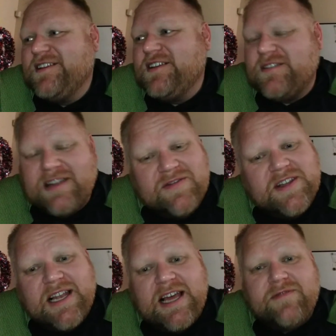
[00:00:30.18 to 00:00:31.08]
you don't have to
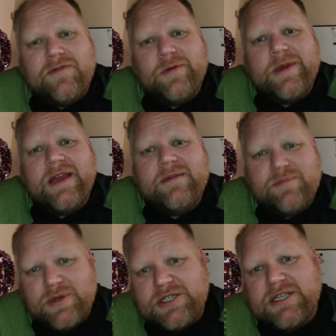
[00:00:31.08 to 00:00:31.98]
lie for me. I
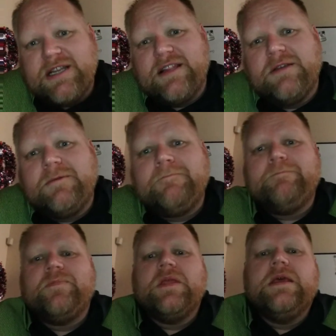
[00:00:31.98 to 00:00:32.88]
appreciate it
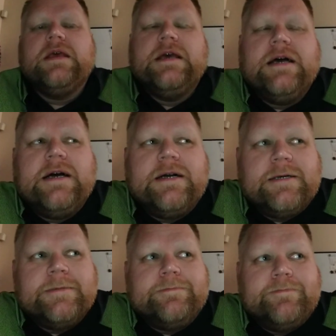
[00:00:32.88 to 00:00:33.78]
though.
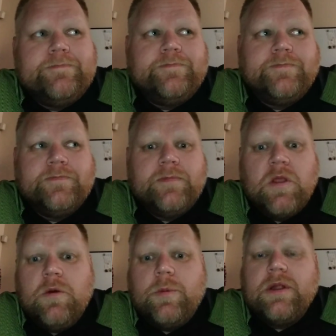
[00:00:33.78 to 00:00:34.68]
Um,
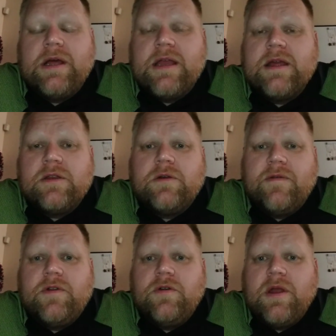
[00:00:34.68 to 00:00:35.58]
no, but I, I do have a
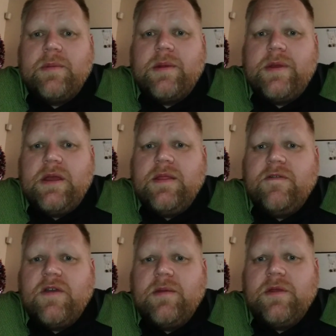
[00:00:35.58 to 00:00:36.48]
new grandbaby in the
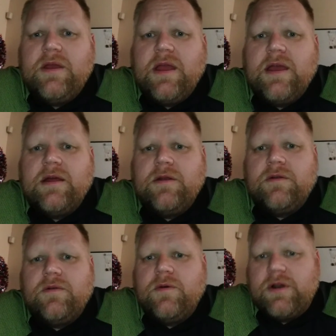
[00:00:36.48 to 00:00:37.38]
family, and
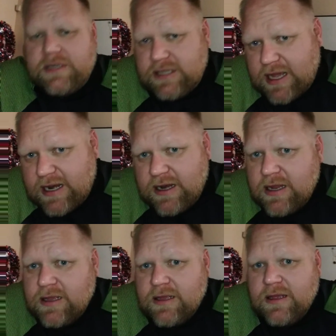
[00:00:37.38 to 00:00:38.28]
we're excited,
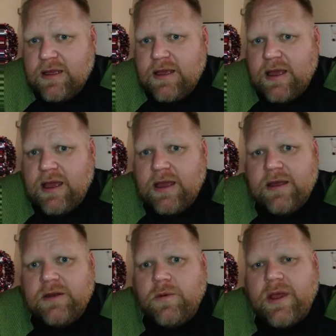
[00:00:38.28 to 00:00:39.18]

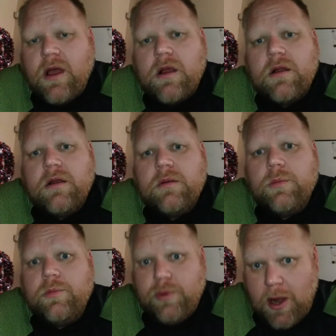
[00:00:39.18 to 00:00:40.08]
and we are
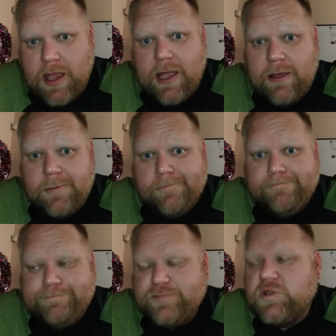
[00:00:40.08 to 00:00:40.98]
praying.
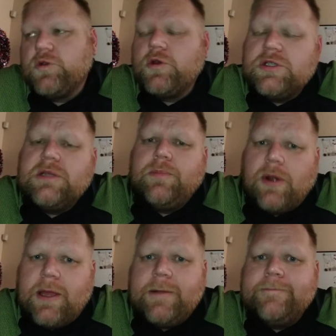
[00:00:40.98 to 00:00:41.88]
So those that
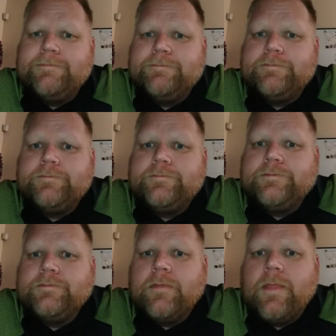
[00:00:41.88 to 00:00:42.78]
pray,
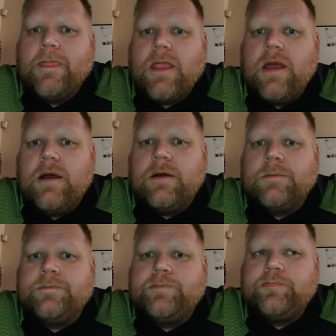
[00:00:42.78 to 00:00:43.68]

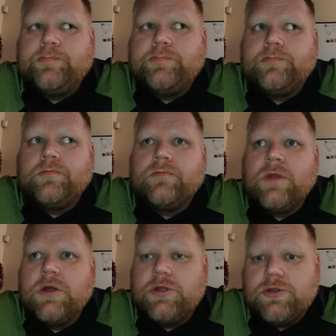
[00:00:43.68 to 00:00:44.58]
um,
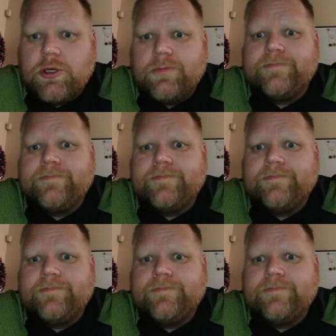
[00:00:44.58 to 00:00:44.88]
do so